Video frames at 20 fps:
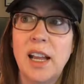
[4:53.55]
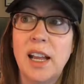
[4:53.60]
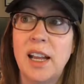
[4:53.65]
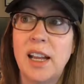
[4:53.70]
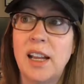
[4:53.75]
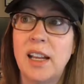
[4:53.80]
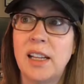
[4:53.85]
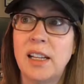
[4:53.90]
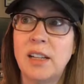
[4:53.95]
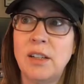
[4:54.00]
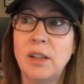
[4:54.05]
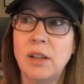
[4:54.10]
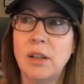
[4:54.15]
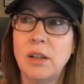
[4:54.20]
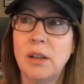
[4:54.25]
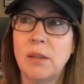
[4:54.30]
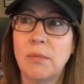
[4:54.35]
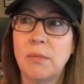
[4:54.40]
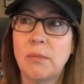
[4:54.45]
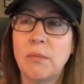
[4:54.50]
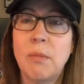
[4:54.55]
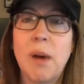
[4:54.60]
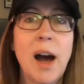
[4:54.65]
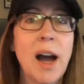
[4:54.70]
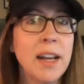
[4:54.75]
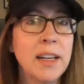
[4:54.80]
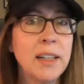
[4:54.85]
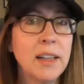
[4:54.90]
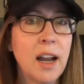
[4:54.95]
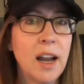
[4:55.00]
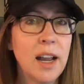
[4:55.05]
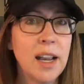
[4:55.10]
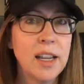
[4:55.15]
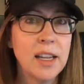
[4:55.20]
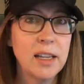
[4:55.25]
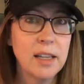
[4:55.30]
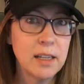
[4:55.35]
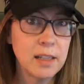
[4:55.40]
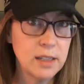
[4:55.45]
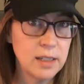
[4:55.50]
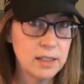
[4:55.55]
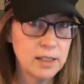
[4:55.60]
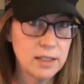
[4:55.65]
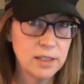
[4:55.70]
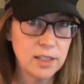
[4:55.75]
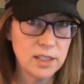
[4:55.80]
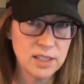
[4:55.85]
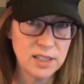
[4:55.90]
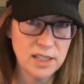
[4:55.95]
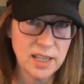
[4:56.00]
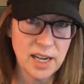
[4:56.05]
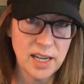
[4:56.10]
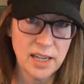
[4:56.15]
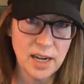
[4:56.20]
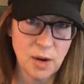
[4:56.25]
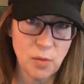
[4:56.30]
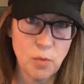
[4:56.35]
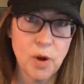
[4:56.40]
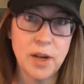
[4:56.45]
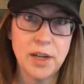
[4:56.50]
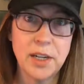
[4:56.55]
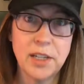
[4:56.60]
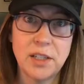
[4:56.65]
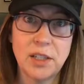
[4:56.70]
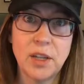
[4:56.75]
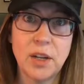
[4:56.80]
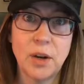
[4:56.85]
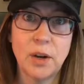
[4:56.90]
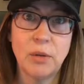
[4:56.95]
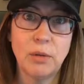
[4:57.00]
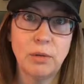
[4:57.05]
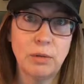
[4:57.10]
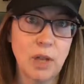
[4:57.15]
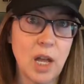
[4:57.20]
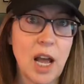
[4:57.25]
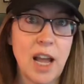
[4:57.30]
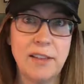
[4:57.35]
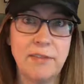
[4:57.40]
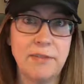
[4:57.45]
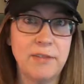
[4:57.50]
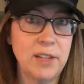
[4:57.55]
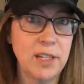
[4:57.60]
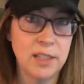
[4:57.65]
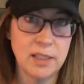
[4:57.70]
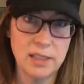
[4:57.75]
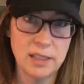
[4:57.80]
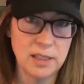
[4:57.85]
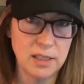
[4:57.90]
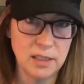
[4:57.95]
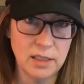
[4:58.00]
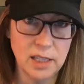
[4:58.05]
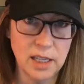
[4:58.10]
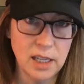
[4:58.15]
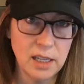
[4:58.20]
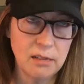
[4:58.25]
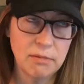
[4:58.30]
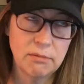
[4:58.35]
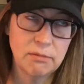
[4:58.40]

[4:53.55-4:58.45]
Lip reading: And mine, I just said I want it to go live instantly.